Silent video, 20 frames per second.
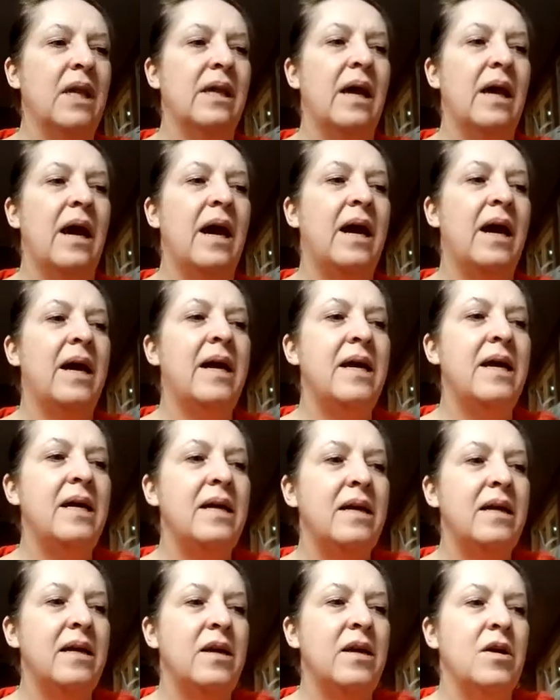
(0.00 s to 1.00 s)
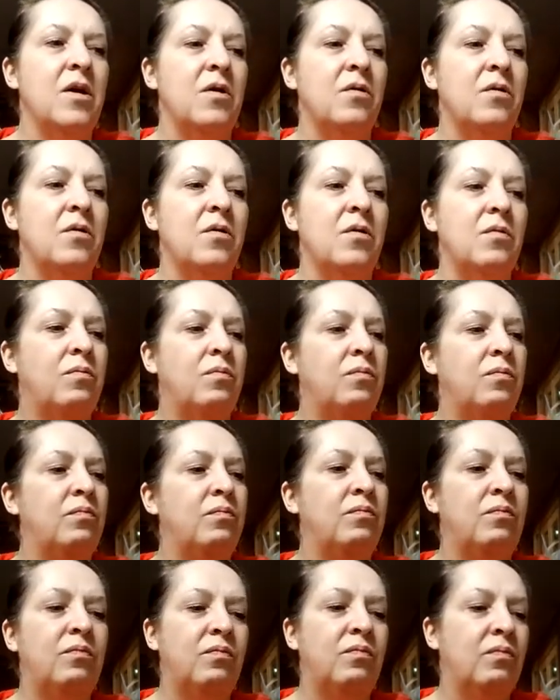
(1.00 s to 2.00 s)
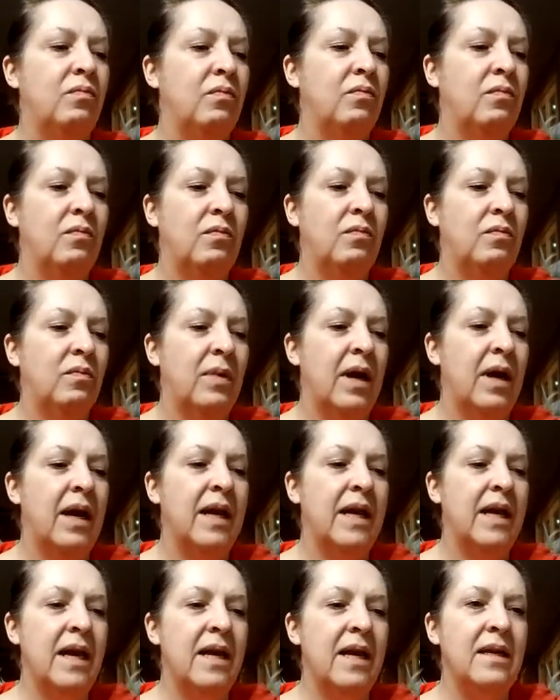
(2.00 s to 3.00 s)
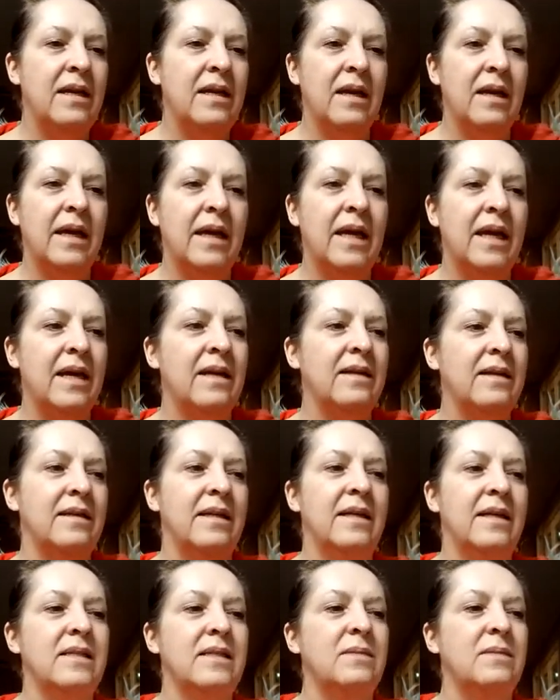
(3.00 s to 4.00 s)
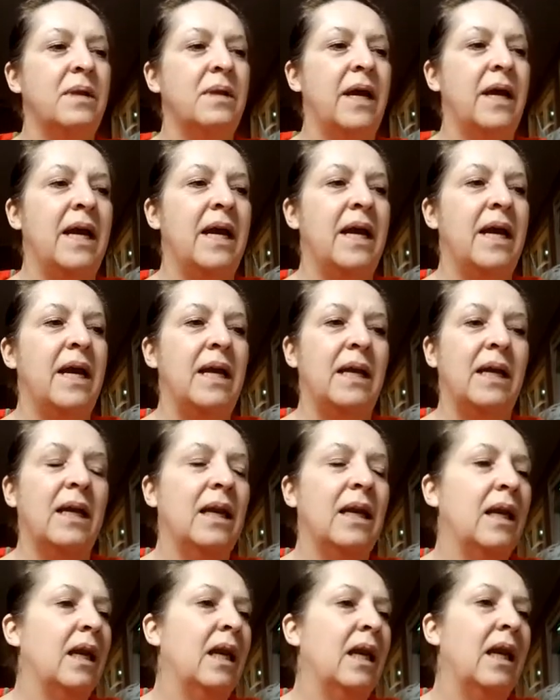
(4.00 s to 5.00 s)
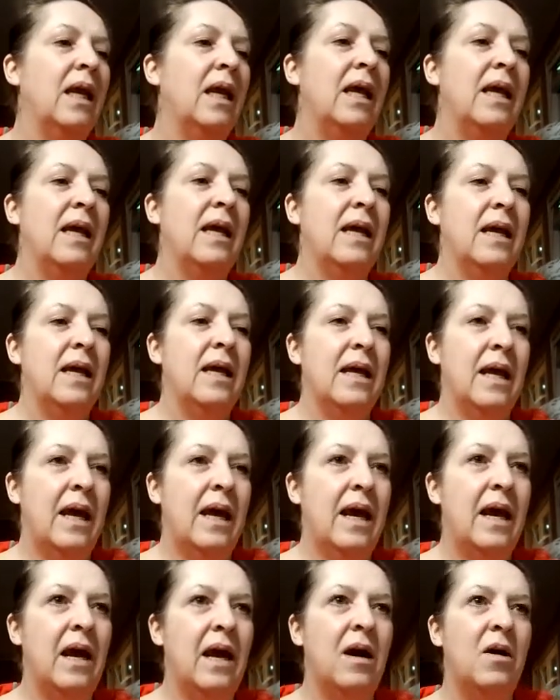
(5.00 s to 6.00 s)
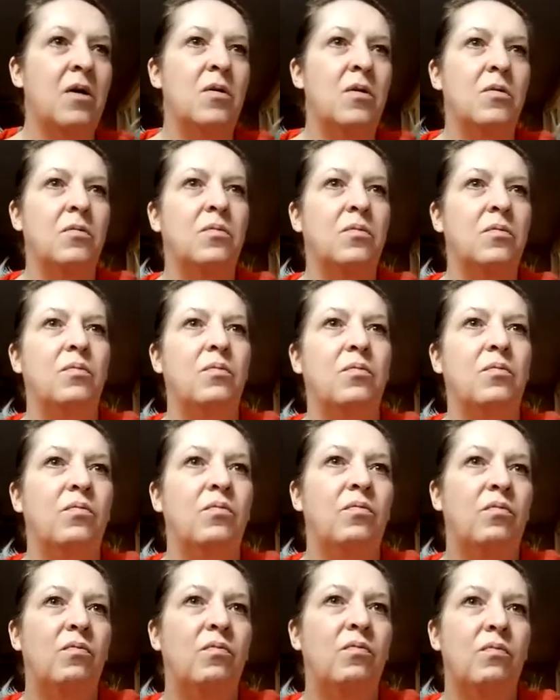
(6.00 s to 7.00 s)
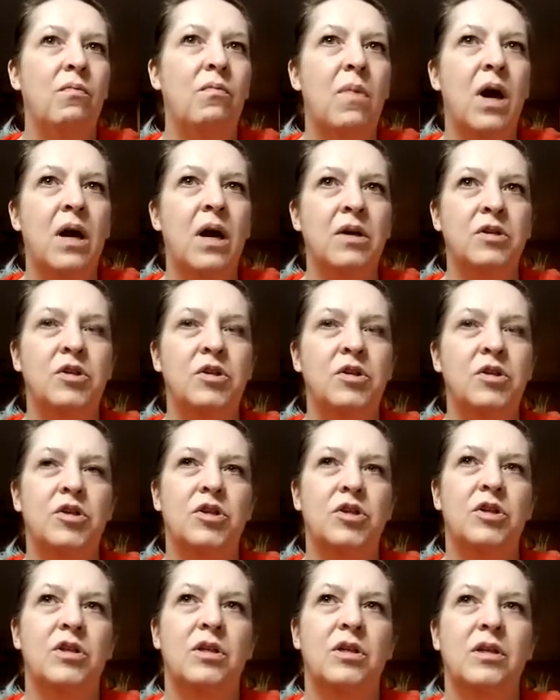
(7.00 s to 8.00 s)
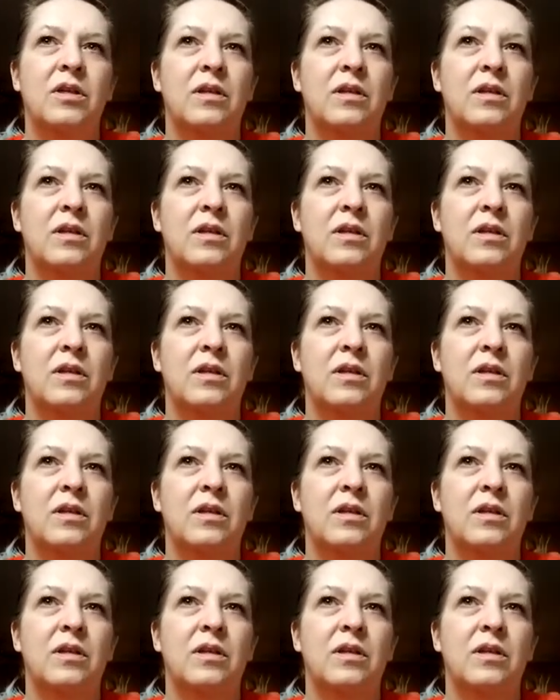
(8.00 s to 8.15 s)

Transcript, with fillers: I, you know, I can't, I can't explain how much